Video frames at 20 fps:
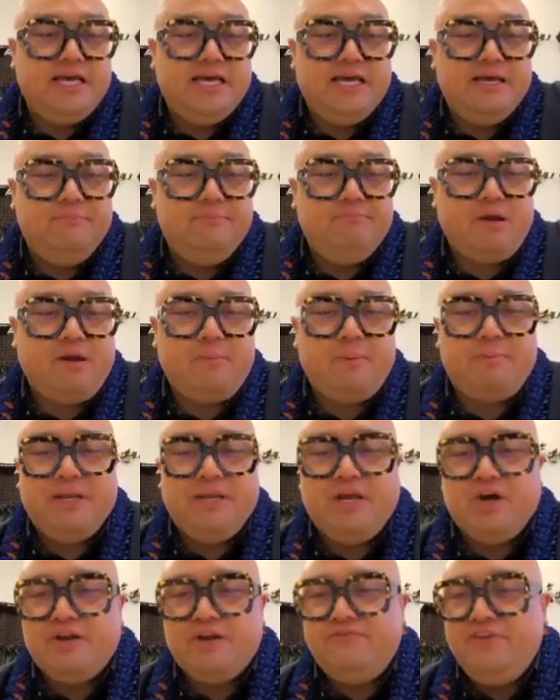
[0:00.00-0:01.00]

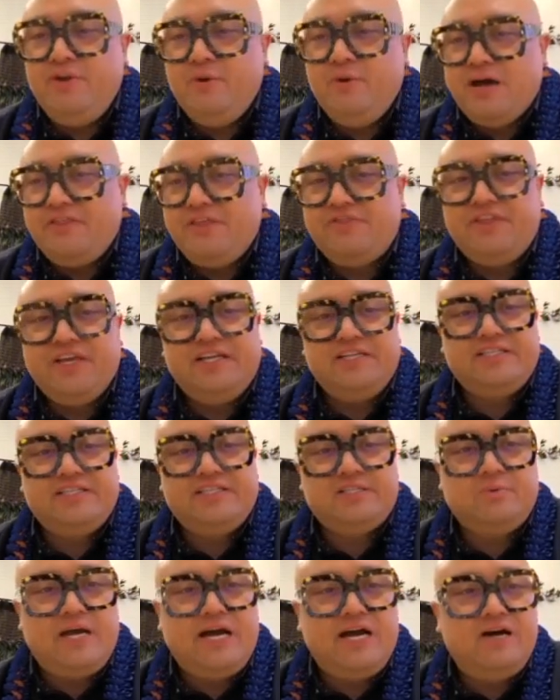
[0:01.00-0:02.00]
Probably got a few other things
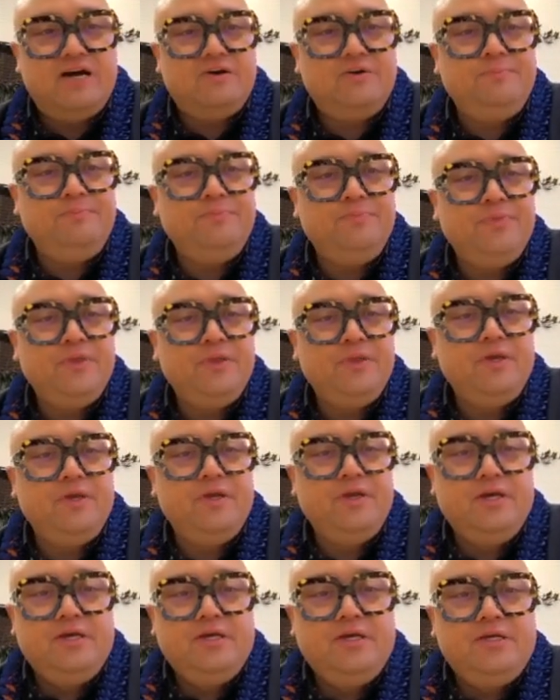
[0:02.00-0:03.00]
as well.
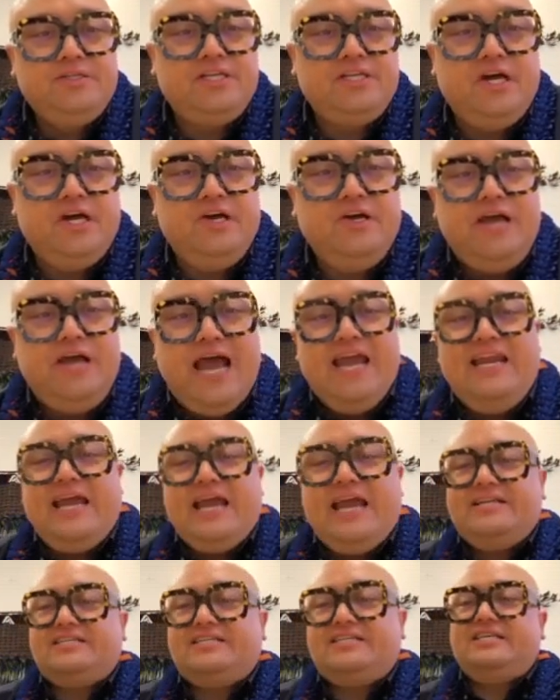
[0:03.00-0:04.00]
So
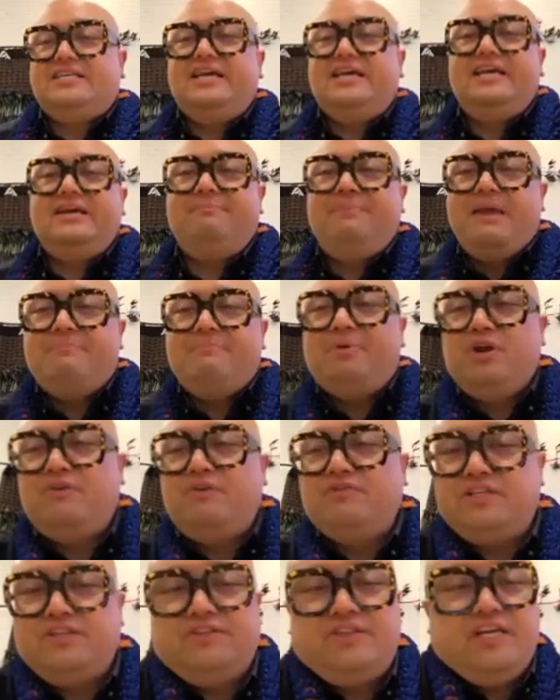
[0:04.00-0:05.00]
ADHD, people
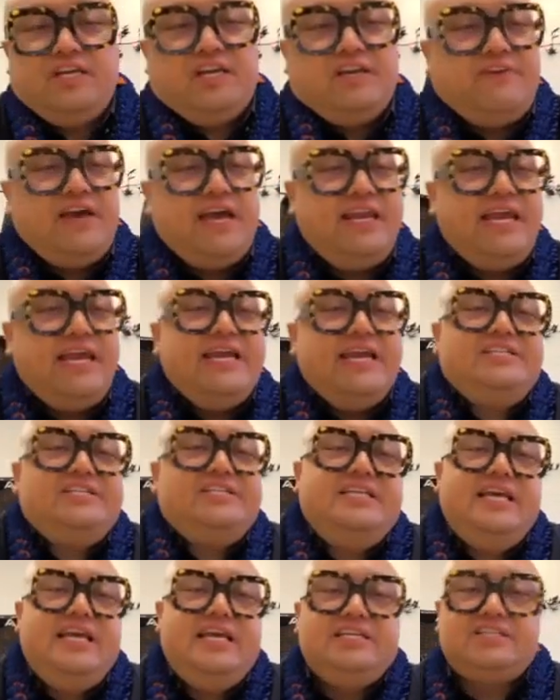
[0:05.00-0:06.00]
often think of
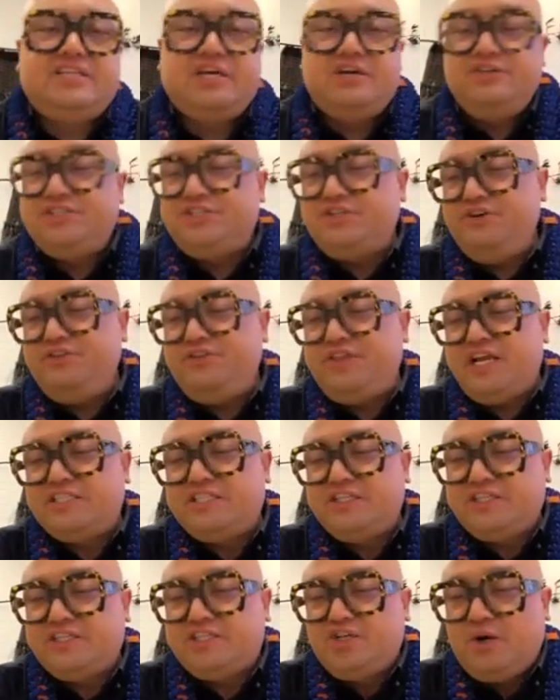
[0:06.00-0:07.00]
ADHD as those 2
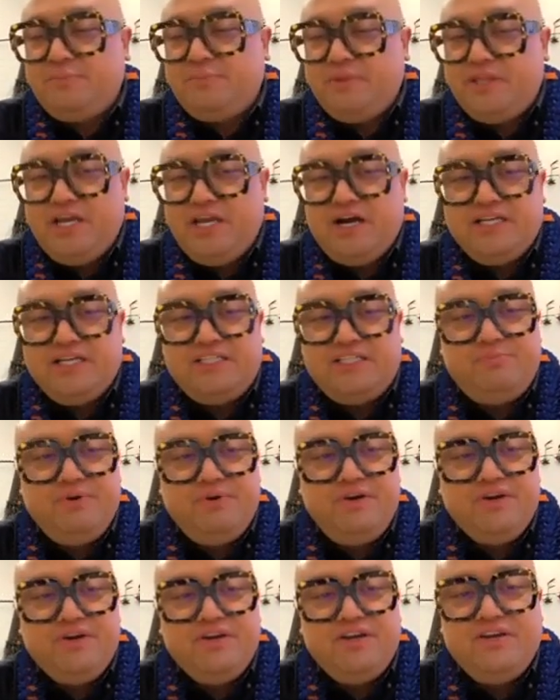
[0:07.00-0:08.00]
things at the top of the
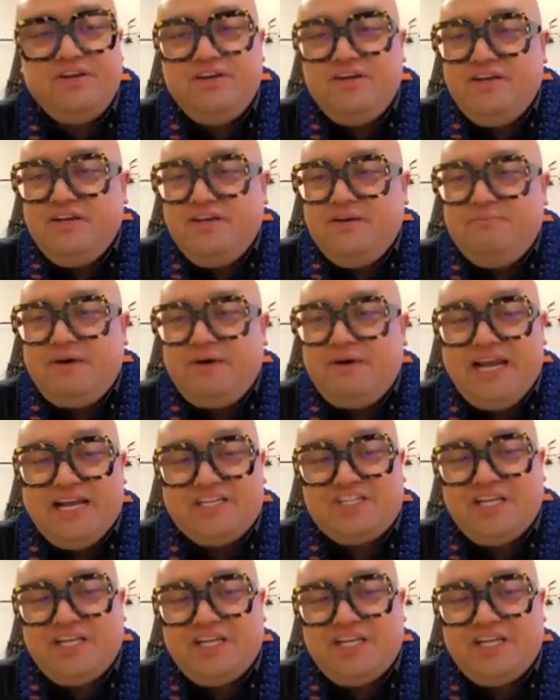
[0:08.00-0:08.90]
iceberg, but